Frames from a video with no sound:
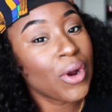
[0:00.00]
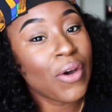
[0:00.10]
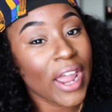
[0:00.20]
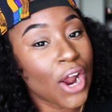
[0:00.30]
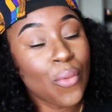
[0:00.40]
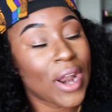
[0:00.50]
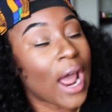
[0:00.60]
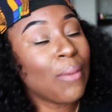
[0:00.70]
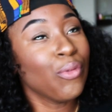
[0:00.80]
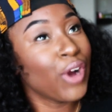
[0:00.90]
real hair when
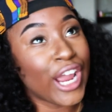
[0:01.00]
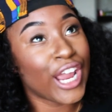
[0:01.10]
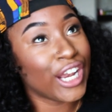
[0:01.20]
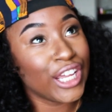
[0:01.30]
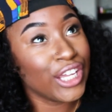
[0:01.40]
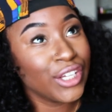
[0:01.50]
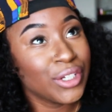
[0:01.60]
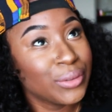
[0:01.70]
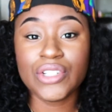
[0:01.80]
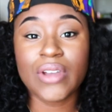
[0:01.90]
I'm ready,
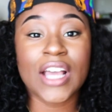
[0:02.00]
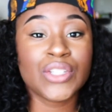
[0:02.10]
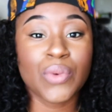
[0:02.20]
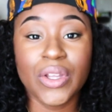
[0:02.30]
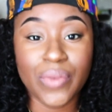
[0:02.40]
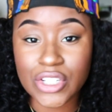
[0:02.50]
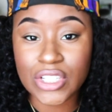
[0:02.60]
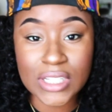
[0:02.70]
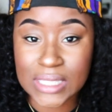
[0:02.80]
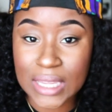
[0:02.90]
but you guys will
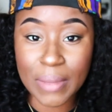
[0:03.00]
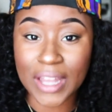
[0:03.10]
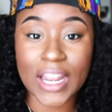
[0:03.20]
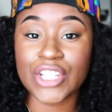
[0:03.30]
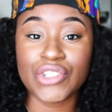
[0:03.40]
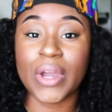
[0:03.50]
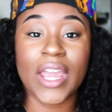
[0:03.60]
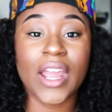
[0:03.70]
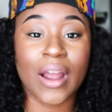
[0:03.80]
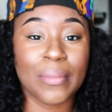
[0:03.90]
eventually see my natural
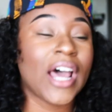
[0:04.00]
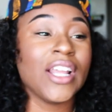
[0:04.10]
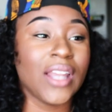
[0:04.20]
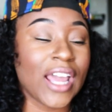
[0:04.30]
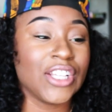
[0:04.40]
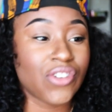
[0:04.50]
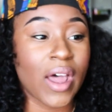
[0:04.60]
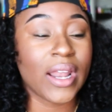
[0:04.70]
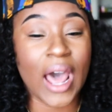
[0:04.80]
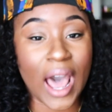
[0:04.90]
hair. I'm not like
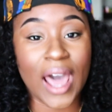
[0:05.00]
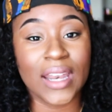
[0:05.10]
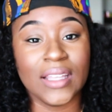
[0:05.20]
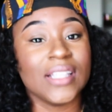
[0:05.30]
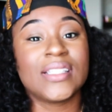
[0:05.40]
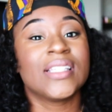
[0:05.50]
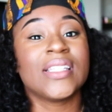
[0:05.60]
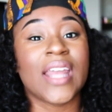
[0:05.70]
trying to hide it. This isn't